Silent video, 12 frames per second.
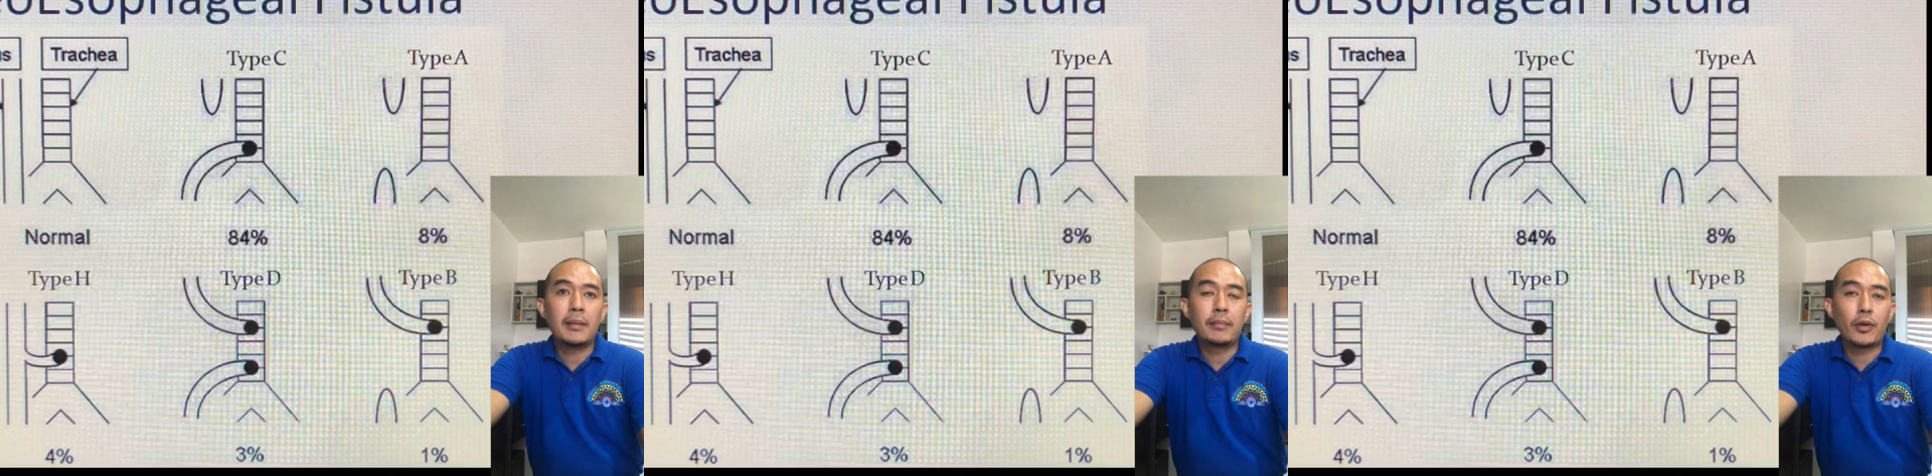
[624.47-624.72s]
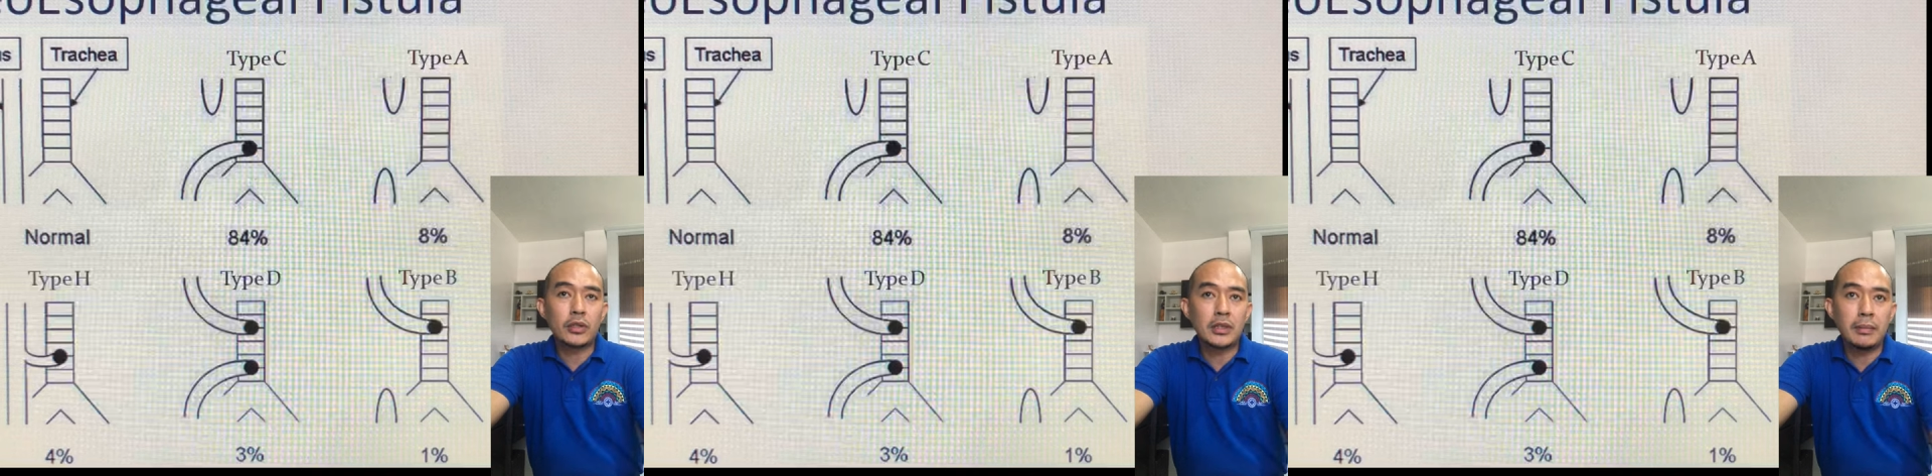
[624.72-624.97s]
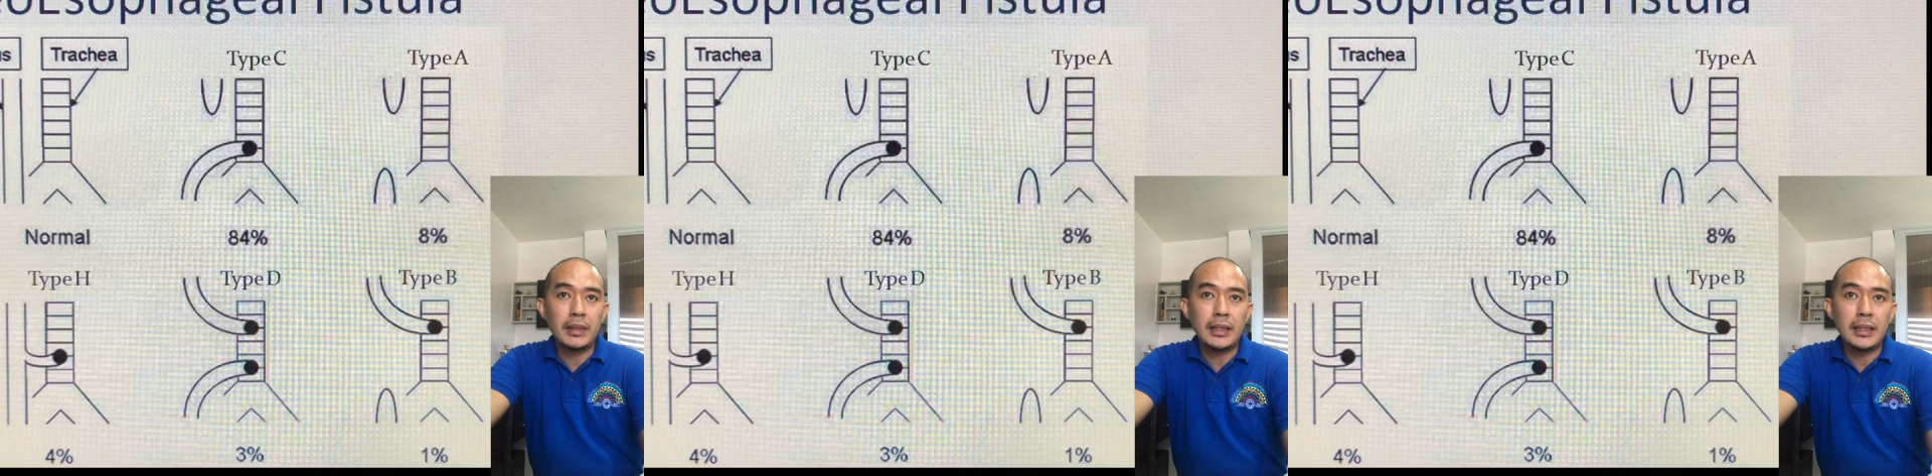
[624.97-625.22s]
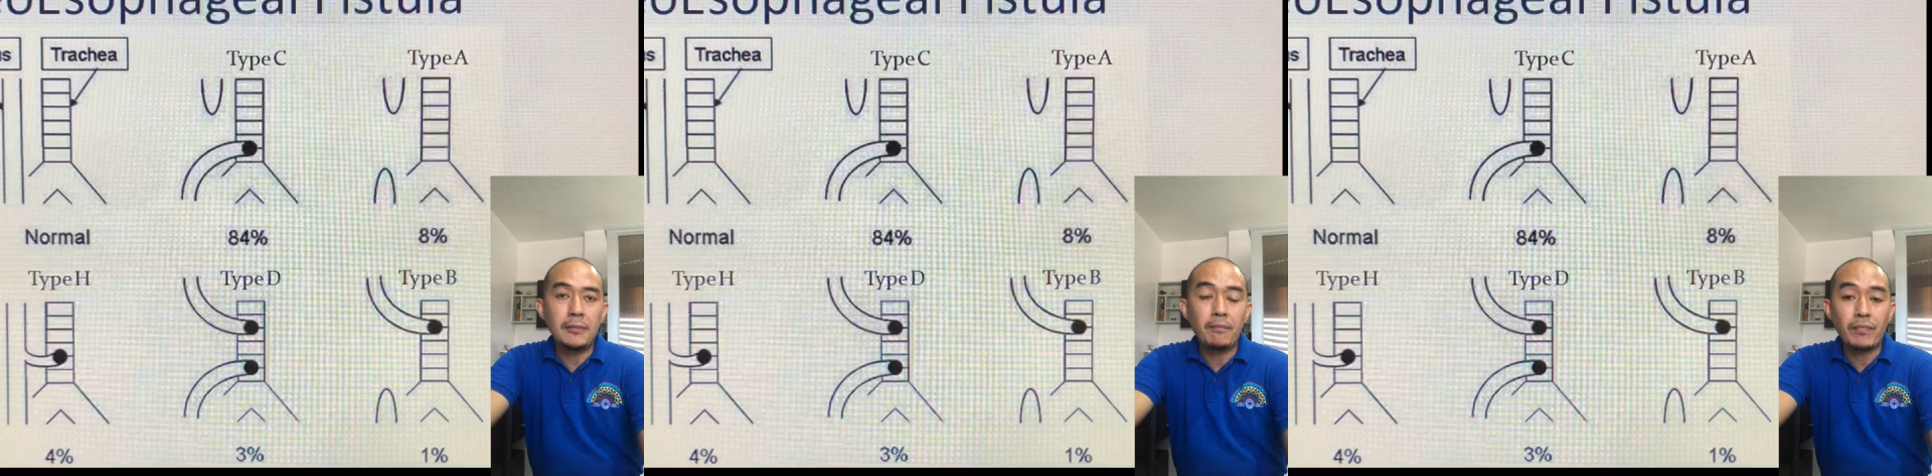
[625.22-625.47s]

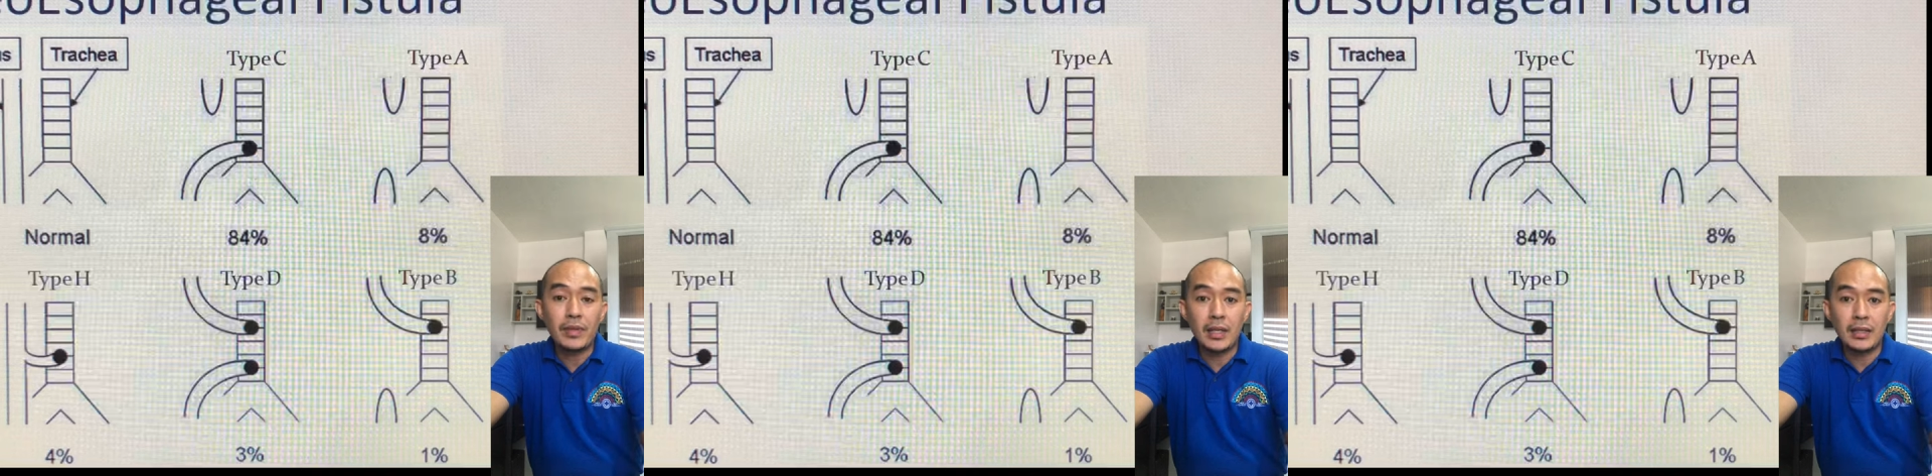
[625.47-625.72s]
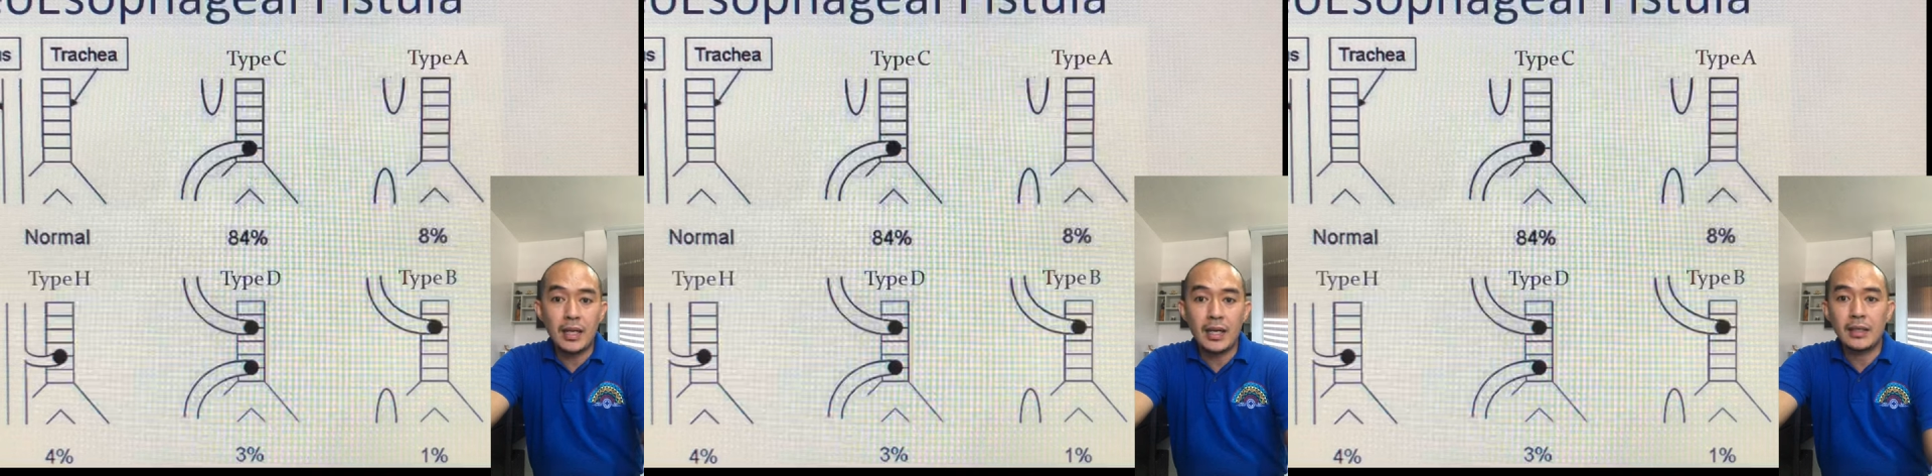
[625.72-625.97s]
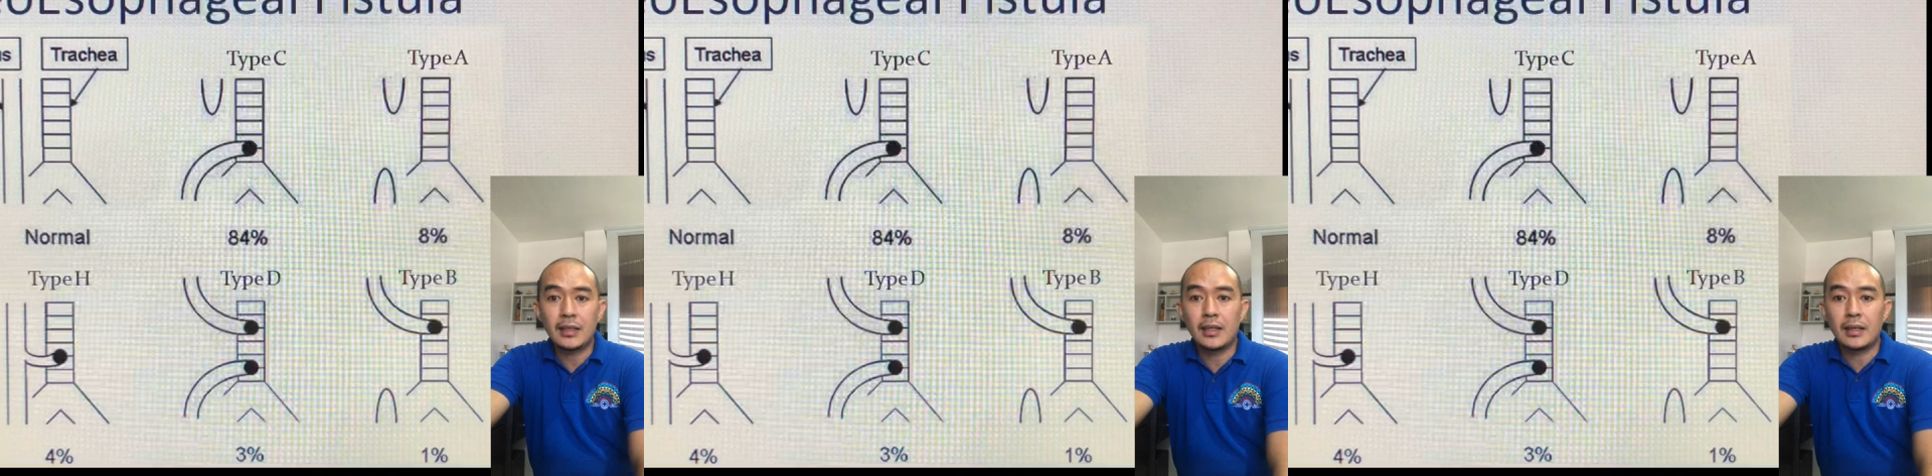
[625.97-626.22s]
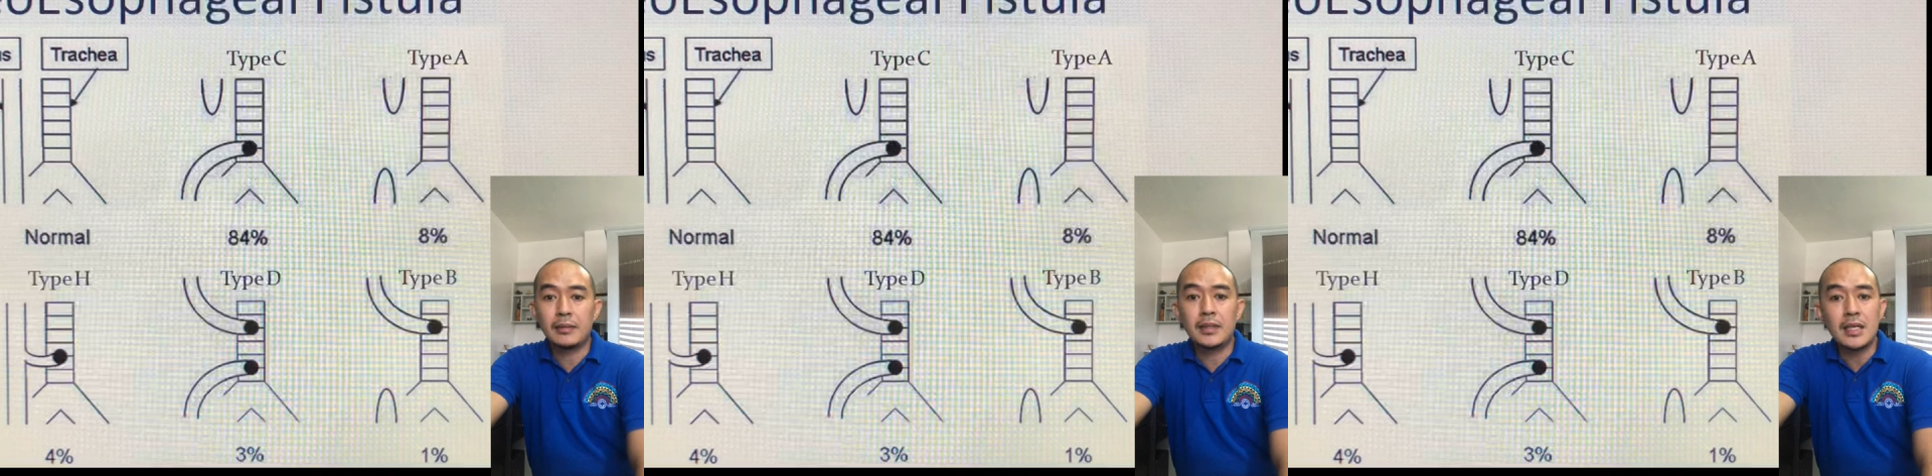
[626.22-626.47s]
proximally, and then
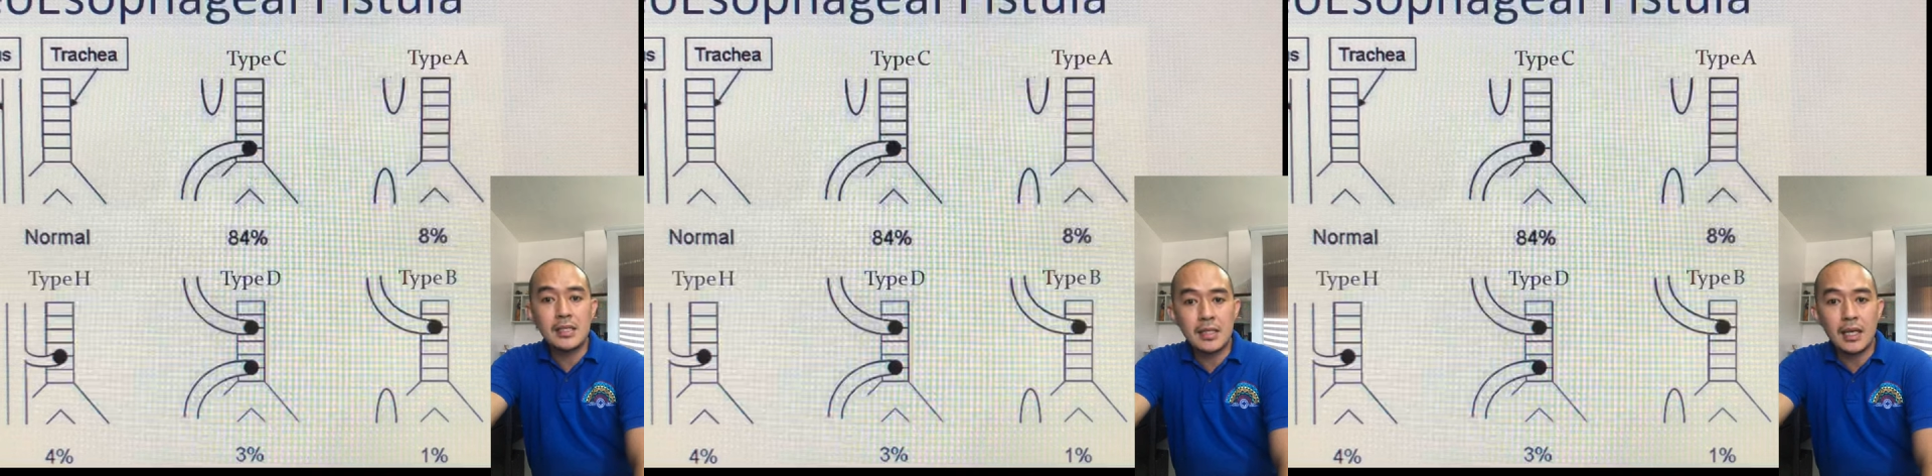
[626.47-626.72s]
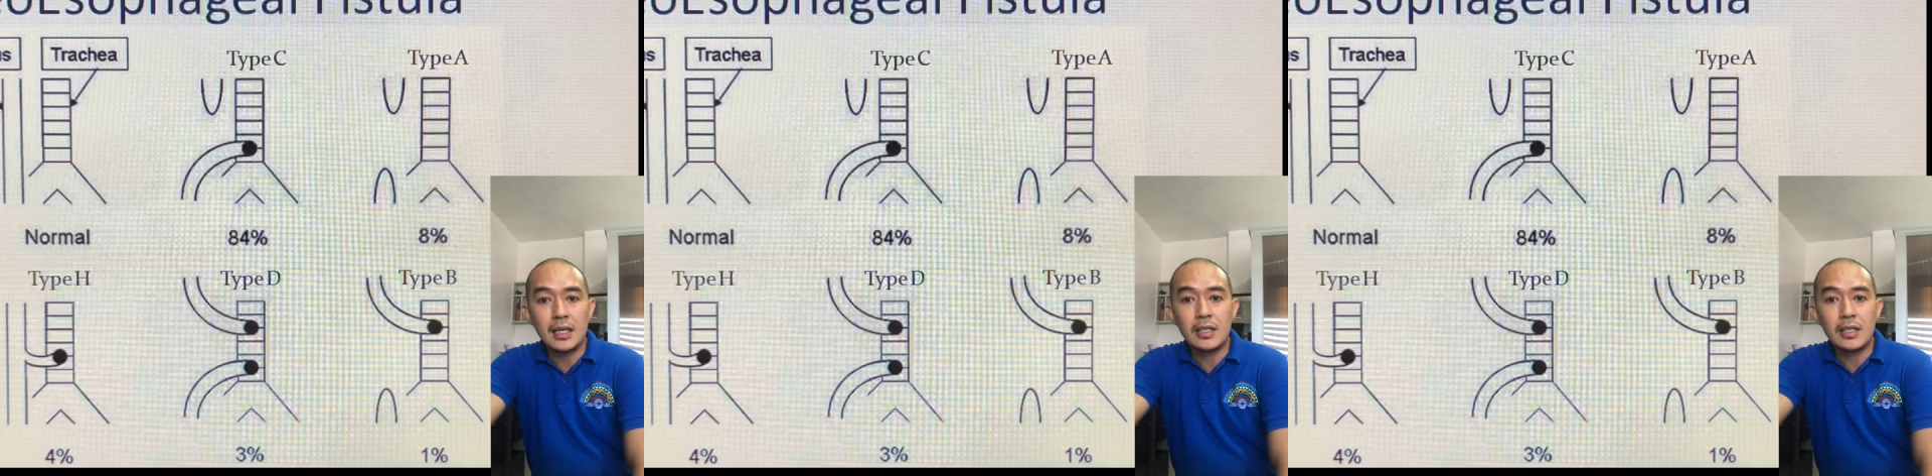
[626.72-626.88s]
distal,